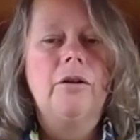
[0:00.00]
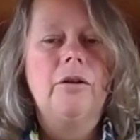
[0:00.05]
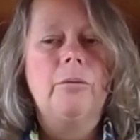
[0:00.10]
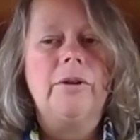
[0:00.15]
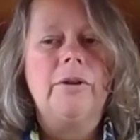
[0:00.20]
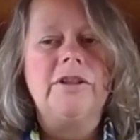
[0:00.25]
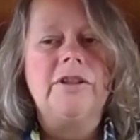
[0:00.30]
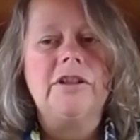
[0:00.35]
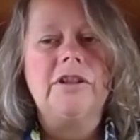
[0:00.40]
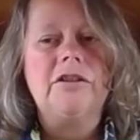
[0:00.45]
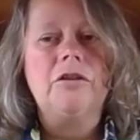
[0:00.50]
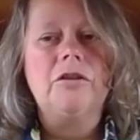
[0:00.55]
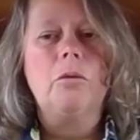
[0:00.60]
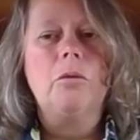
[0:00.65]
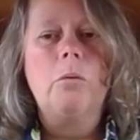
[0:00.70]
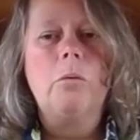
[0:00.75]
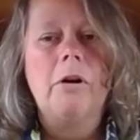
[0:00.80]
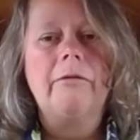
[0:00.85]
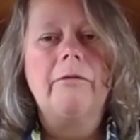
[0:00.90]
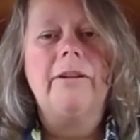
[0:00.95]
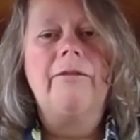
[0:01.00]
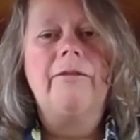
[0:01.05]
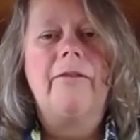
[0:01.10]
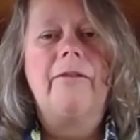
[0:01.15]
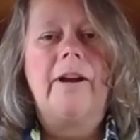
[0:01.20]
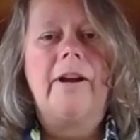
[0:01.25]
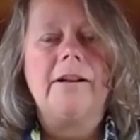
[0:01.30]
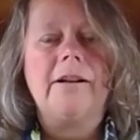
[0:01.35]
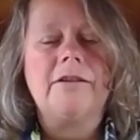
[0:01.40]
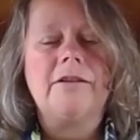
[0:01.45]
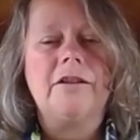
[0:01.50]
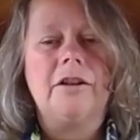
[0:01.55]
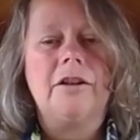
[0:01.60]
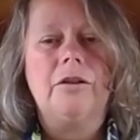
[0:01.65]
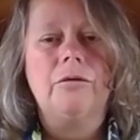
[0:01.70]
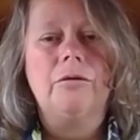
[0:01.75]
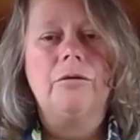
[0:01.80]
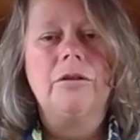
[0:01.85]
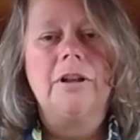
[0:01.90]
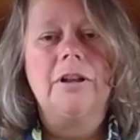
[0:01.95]
which is your worry factor,
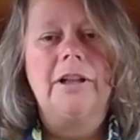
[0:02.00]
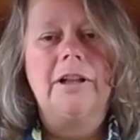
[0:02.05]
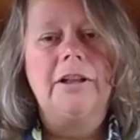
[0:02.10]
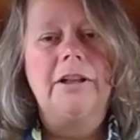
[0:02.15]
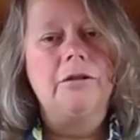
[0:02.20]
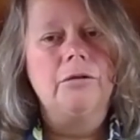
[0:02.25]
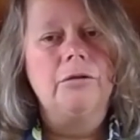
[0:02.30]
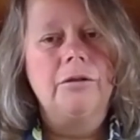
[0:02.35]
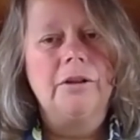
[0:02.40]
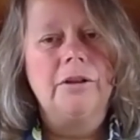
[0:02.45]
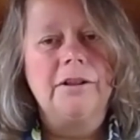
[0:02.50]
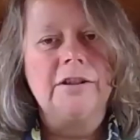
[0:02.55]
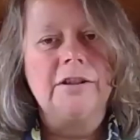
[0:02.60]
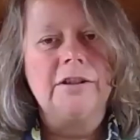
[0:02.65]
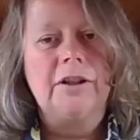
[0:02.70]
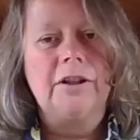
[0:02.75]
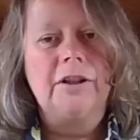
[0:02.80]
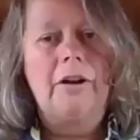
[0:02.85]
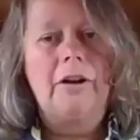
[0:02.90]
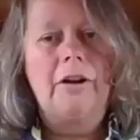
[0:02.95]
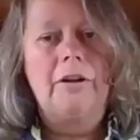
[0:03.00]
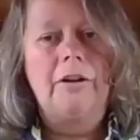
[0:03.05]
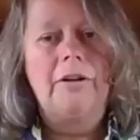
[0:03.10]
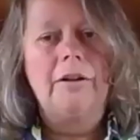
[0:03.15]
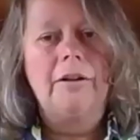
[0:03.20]
your clinical concern.